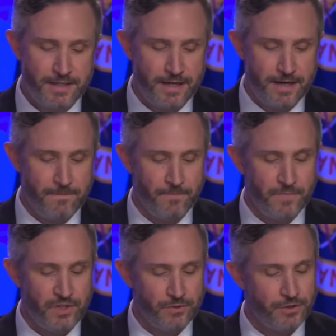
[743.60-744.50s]

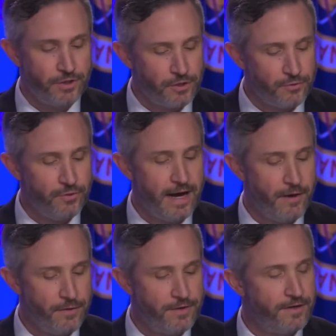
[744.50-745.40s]
um, to ensure crew
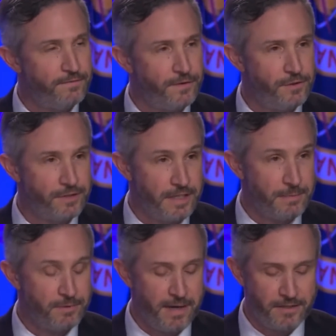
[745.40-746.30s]
health on future
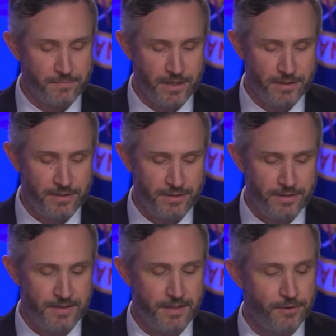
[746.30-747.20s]
deep space
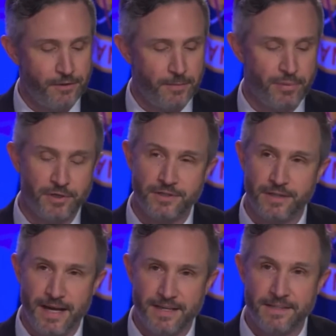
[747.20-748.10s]
missions, including
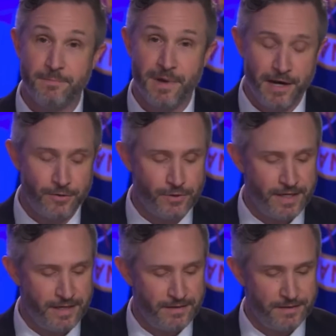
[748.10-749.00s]
personalizing medical
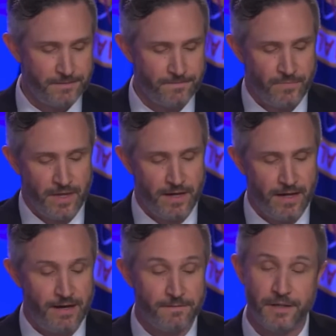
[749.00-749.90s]
kits
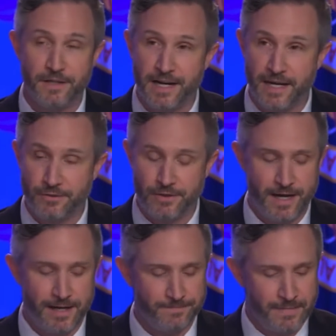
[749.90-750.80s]
uh, for each
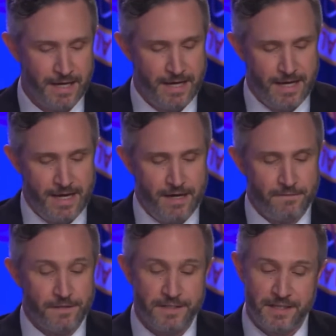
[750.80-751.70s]
astronaut.
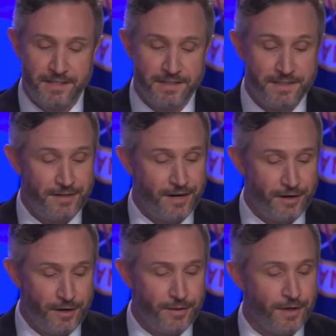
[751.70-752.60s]
For citizens here
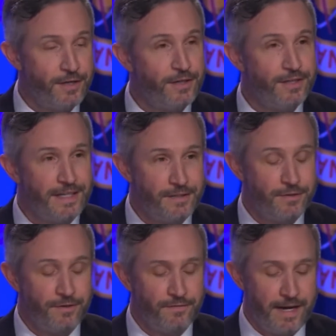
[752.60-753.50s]
on Earth, it could lead
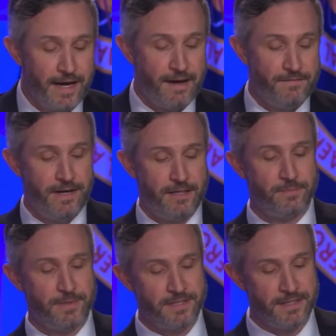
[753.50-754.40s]
to
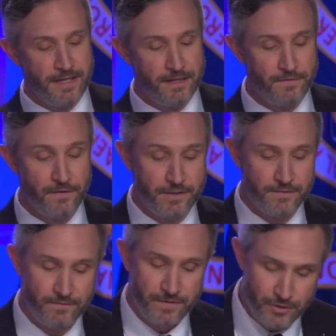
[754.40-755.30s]
advancements in
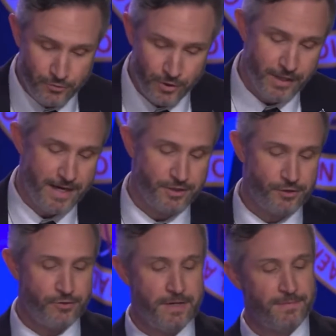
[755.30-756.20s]

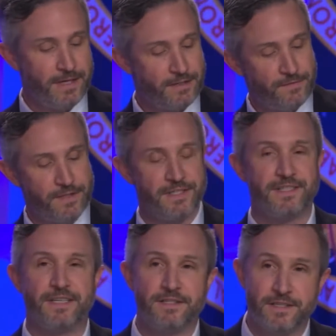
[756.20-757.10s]
individualized treatments for
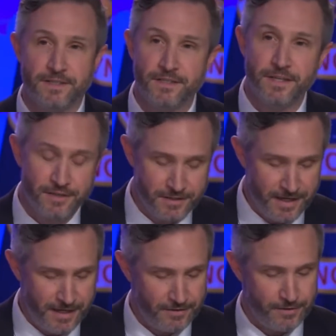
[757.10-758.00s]
diseases such as
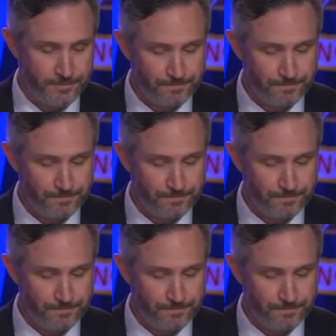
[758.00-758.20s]
cancer.